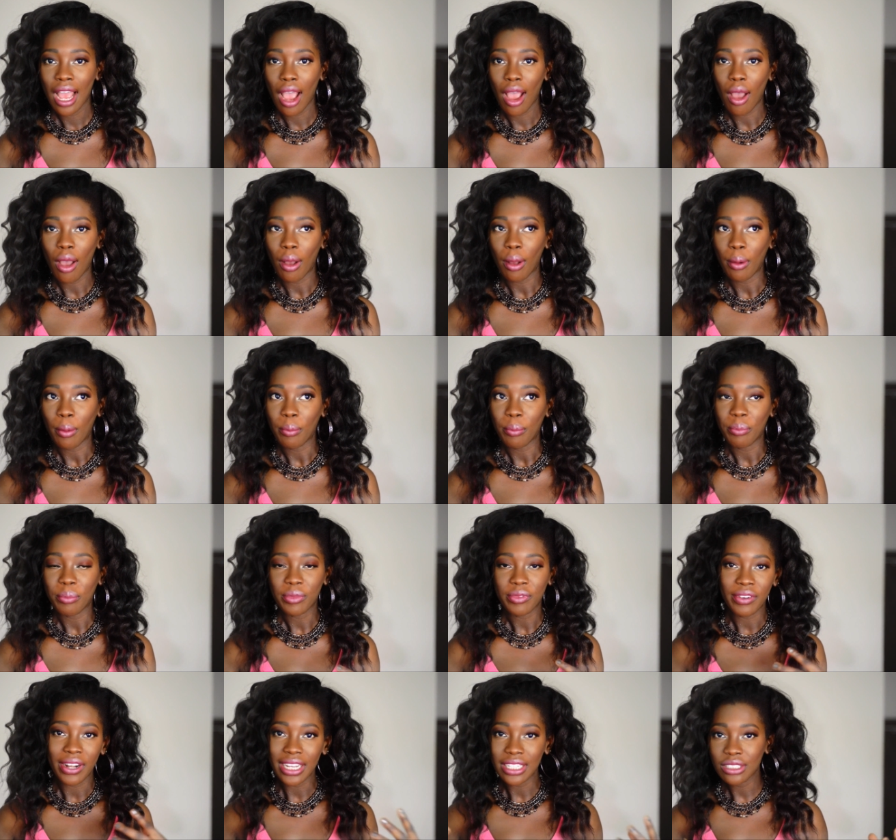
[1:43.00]

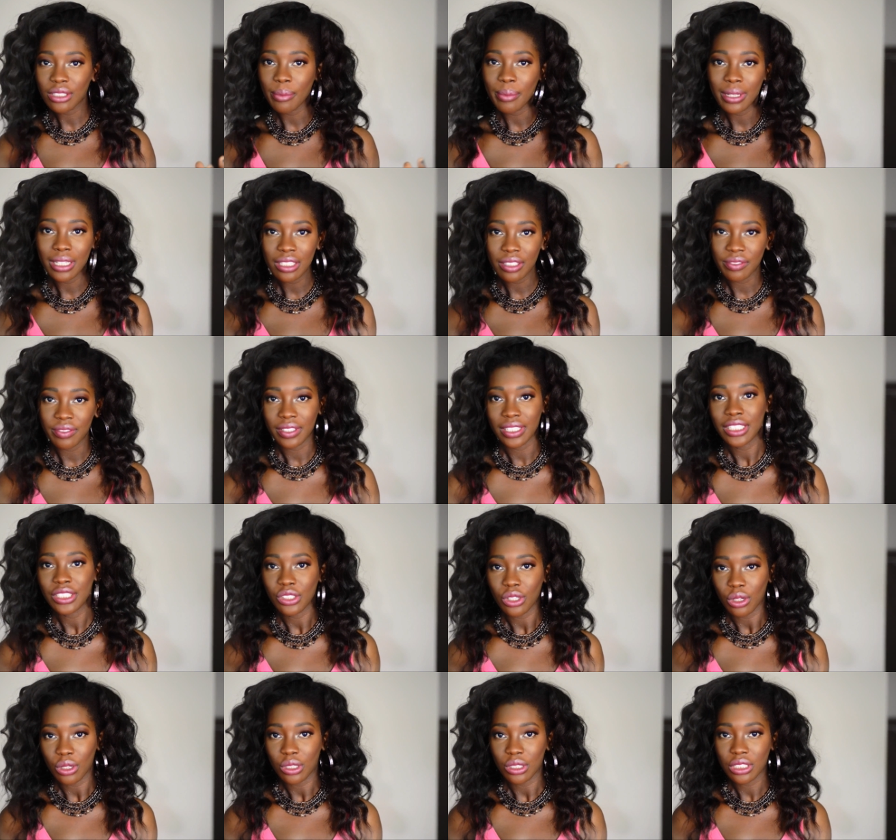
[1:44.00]
random
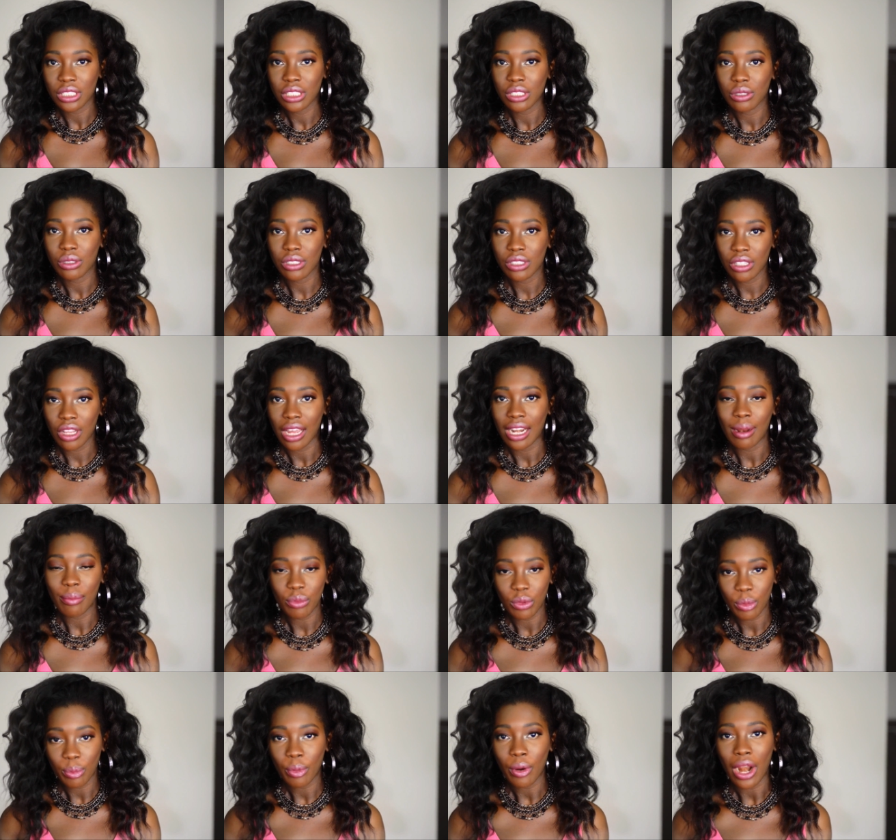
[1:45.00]
individuals to start
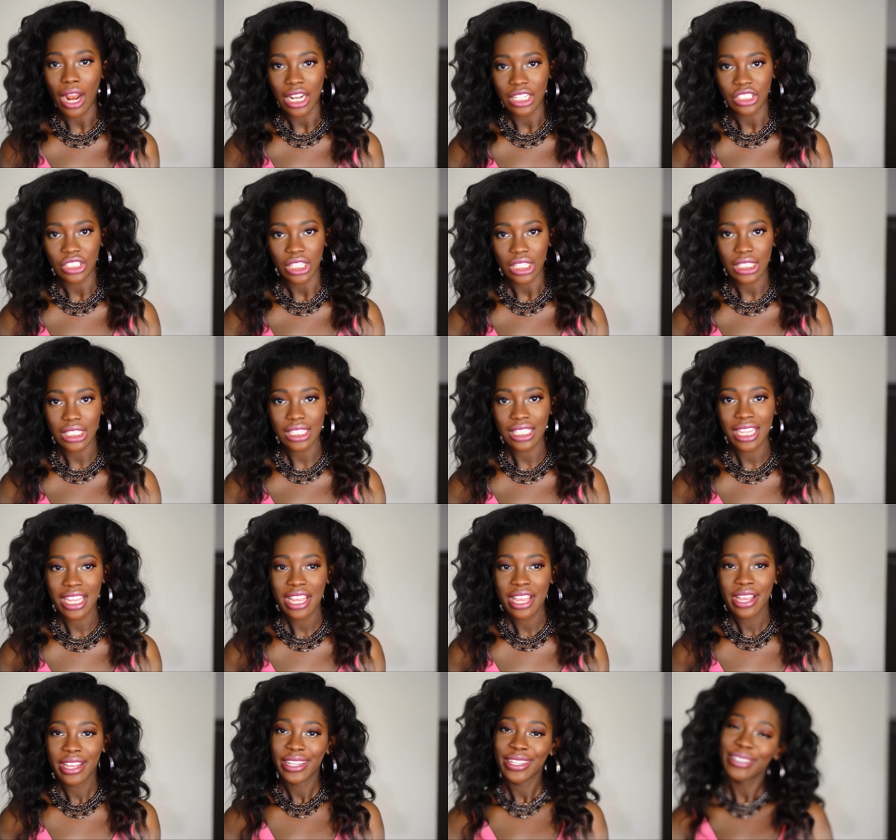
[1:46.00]
up the project.
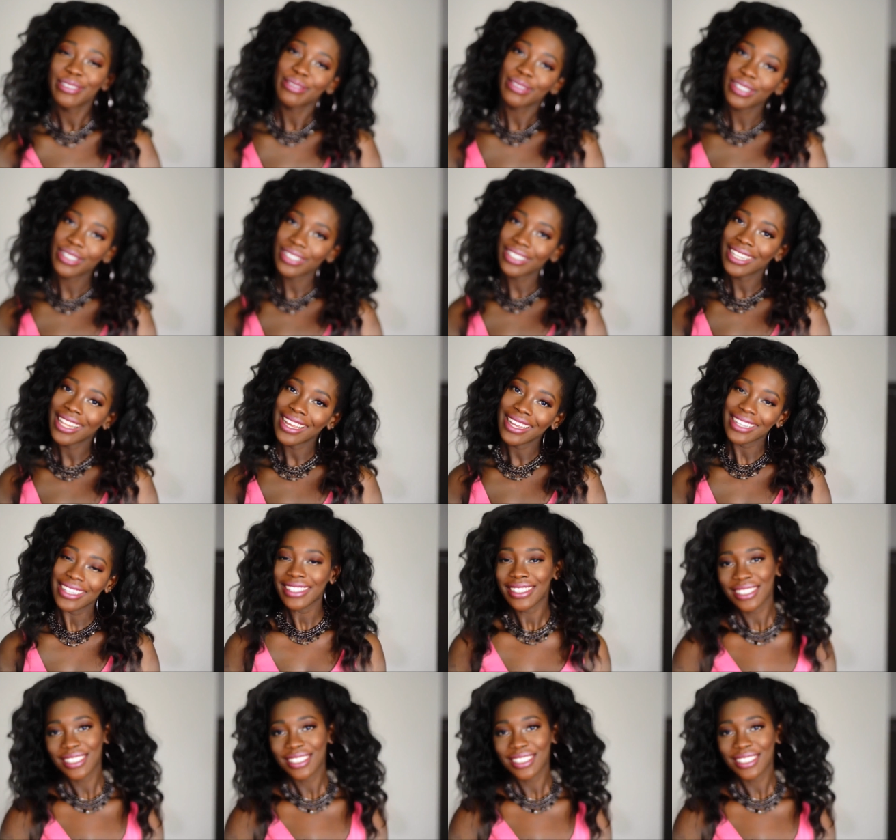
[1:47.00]
Good luck.